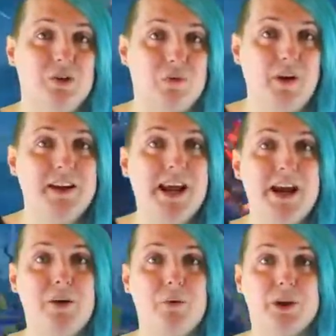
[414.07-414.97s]
right
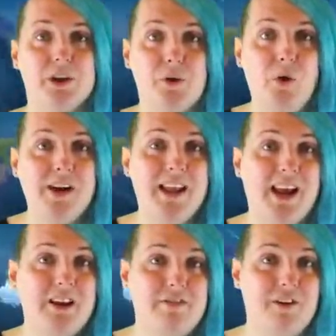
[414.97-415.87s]
now, you're not
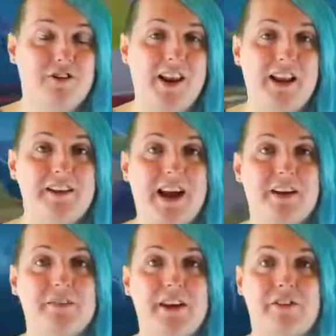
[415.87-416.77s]
getting any functionality
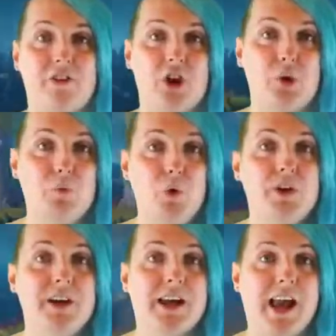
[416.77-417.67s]
out of this that you
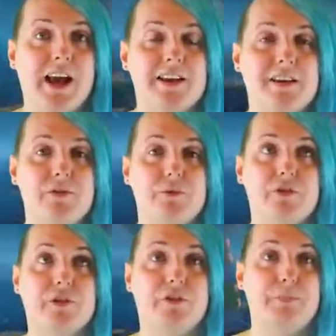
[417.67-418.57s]
wouldn't get if you
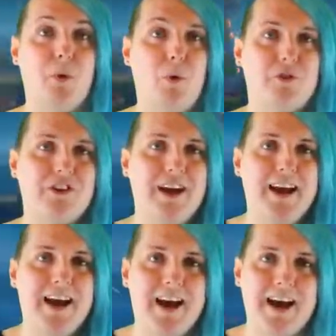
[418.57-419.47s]
just bought
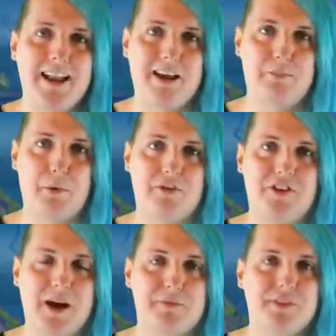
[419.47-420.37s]
an Xbox
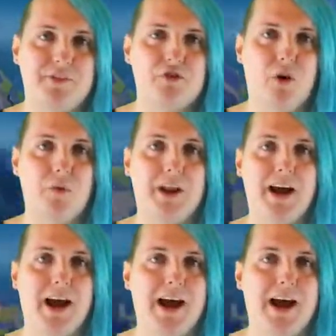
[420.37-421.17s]
Adaptive Controller